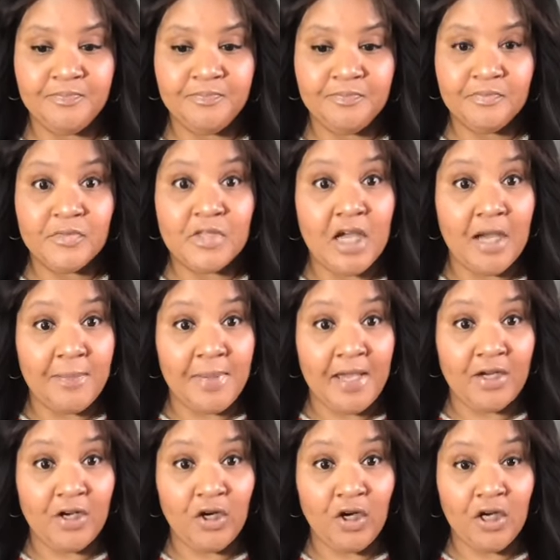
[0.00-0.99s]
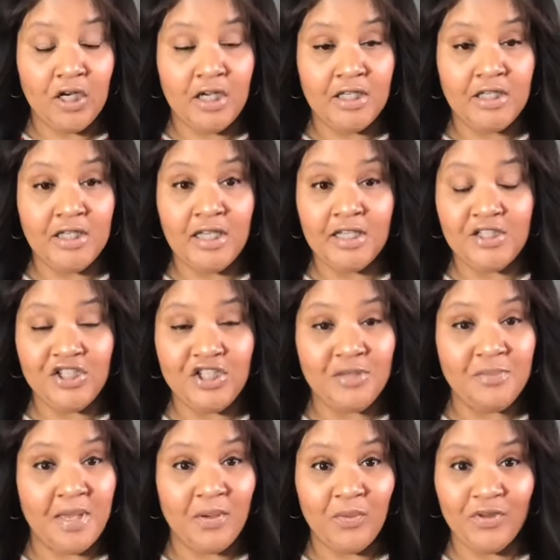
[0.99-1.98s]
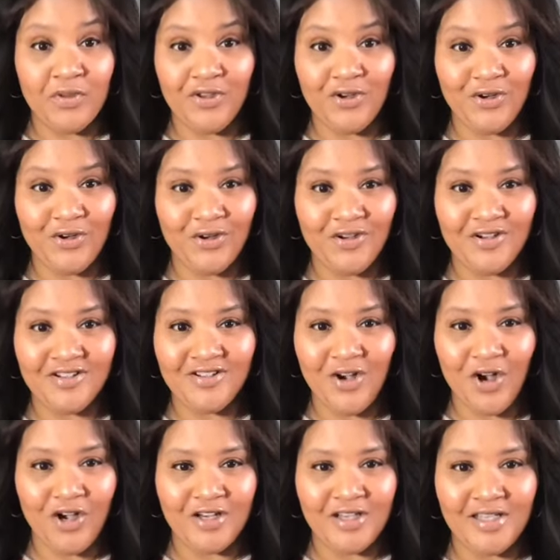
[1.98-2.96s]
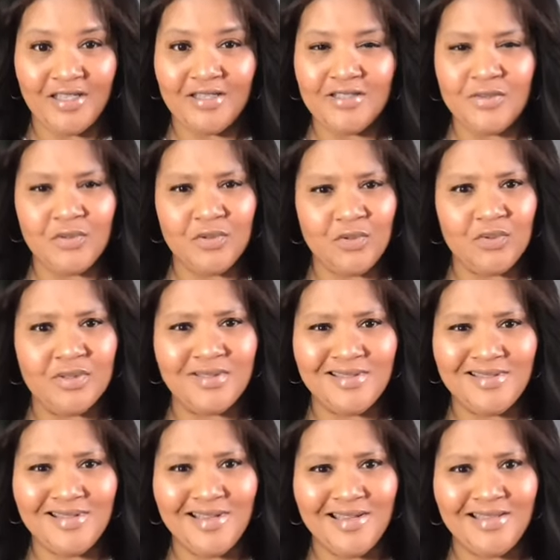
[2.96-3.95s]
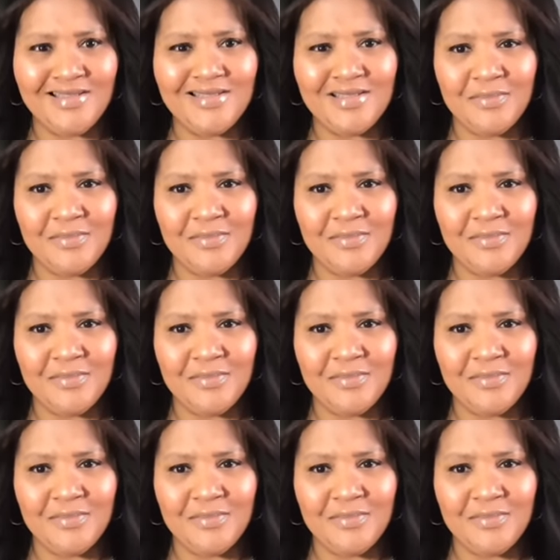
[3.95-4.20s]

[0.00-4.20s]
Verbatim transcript: got back on, and she met with her audience, which was nice.